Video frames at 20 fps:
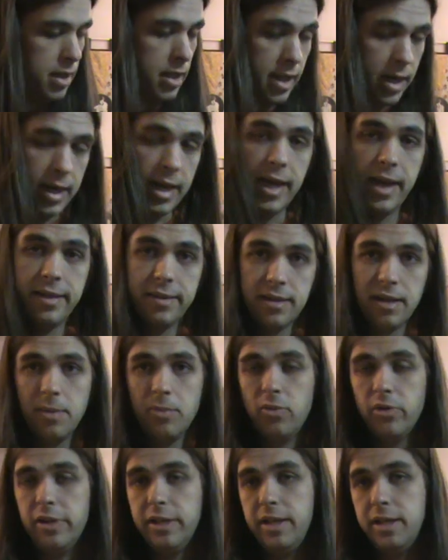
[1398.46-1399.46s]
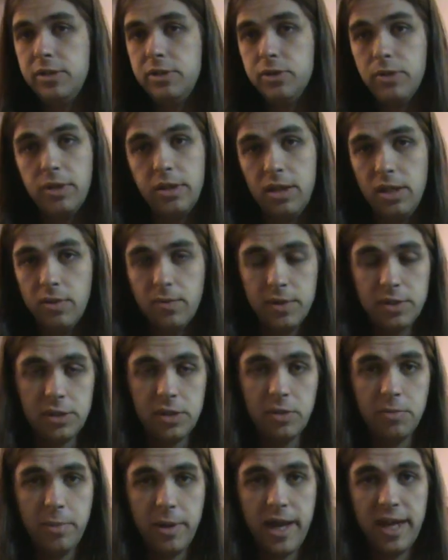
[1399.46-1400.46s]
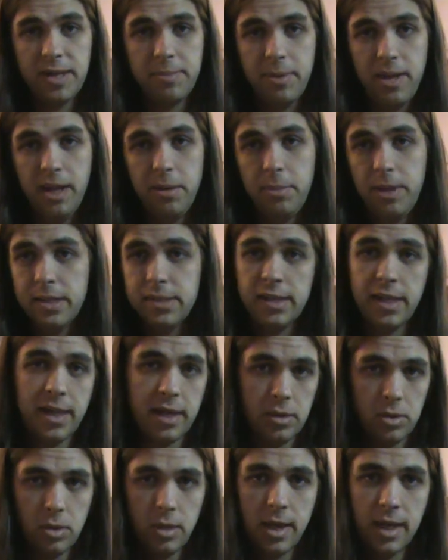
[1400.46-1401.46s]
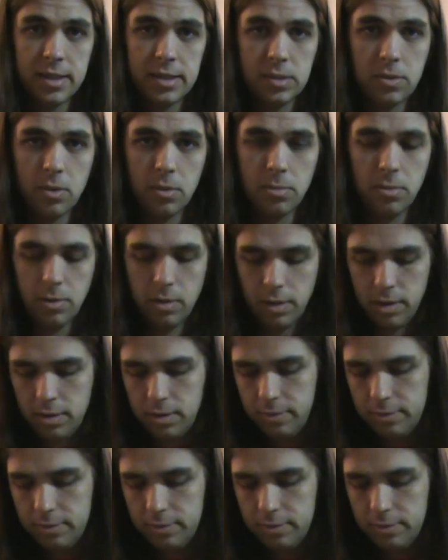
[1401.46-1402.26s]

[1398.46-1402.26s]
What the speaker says: And I ended up really enjoying the original Pac-Man because I got a little high scoreboard.